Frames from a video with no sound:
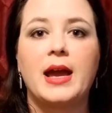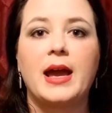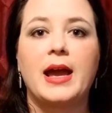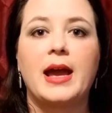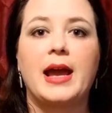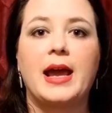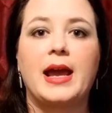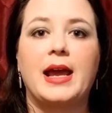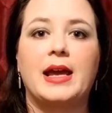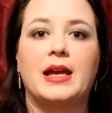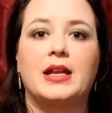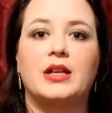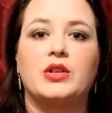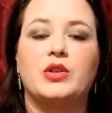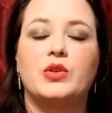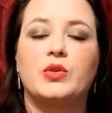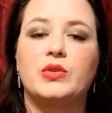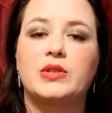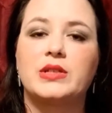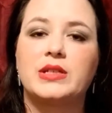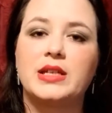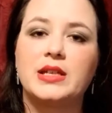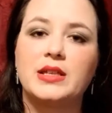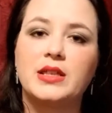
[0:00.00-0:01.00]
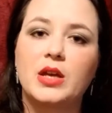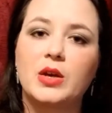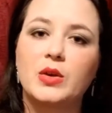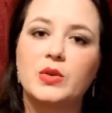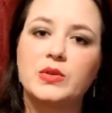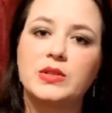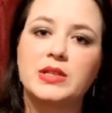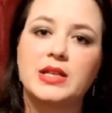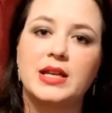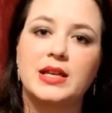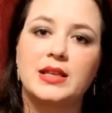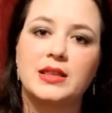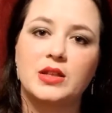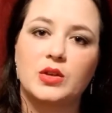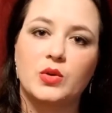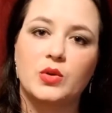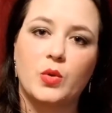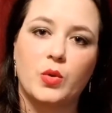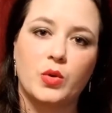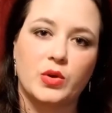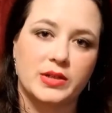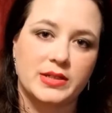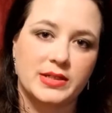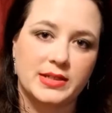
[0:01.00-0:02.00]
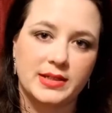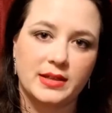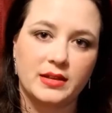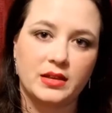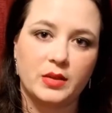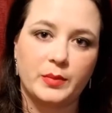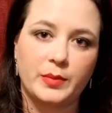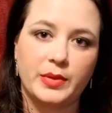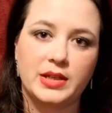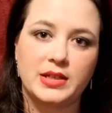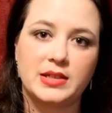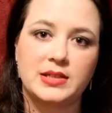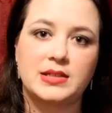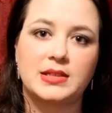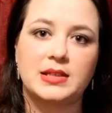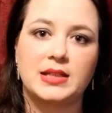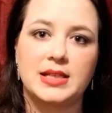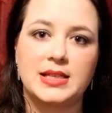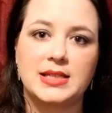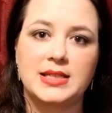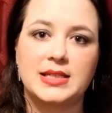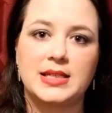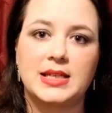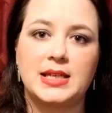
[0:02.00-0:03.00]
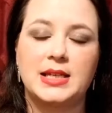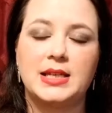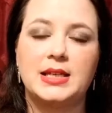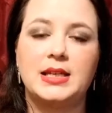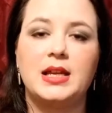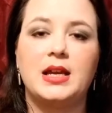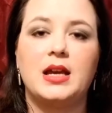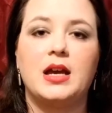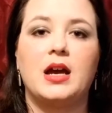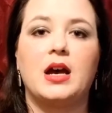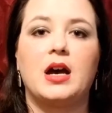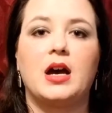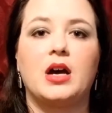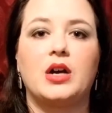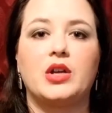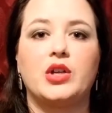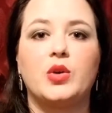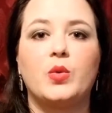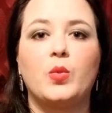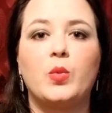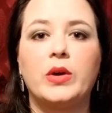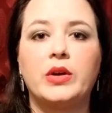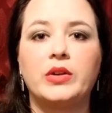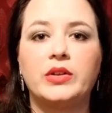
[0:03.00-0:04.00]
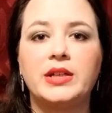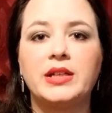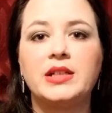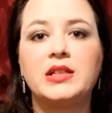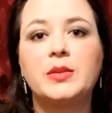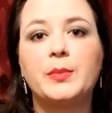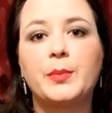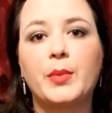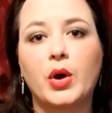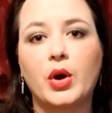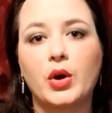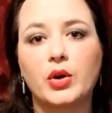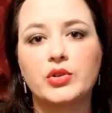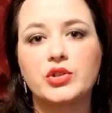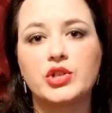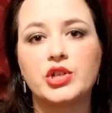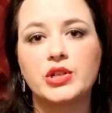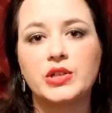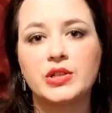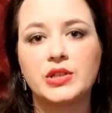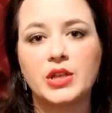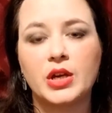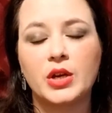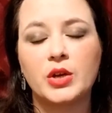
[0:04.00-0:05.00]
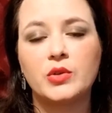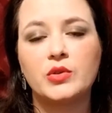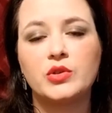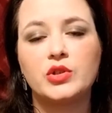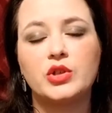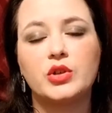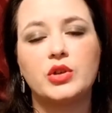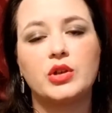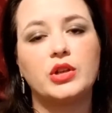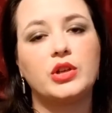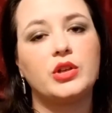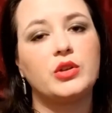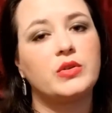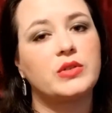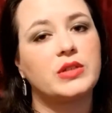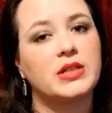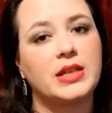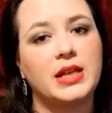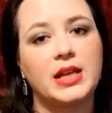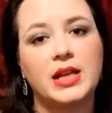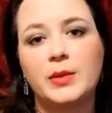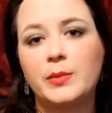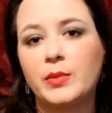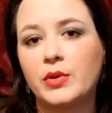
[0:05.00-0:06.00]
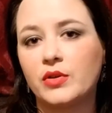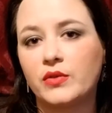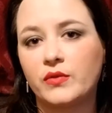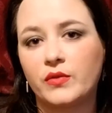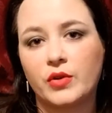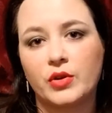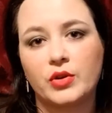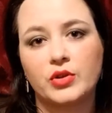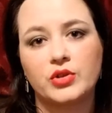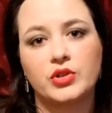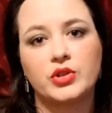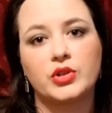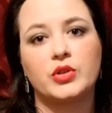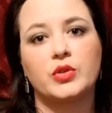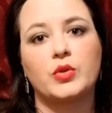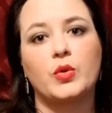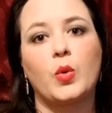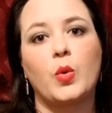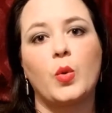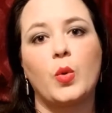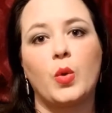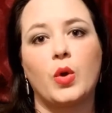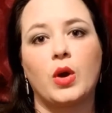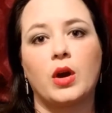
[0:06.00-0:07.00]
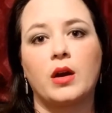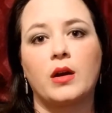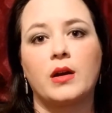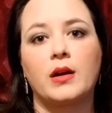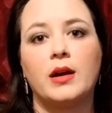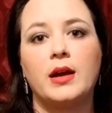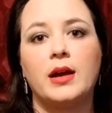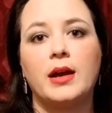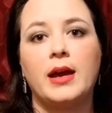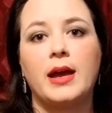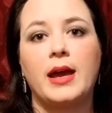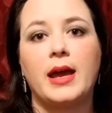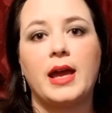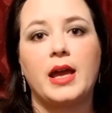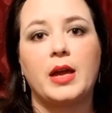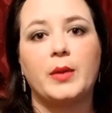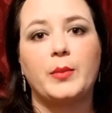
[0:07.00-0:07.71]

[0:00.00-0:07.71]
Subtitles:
and you'll see those in the course syllabus listed. You will need to purchase those. You can use an ebook version or a